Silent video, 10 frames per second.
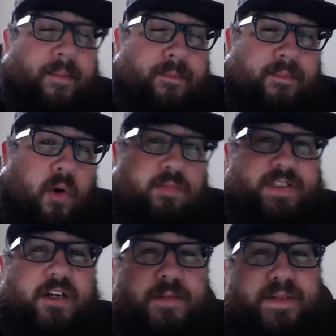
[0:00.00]
almost
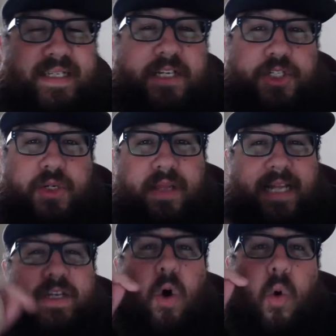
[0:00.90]
100% sure
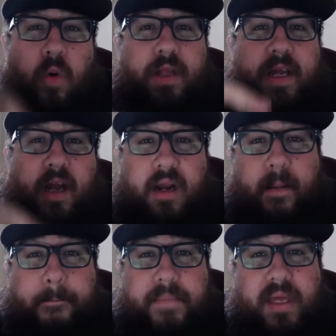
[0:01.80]
that's only gonna
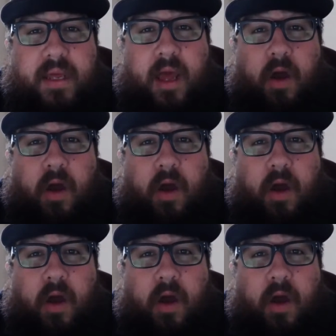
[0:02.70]
be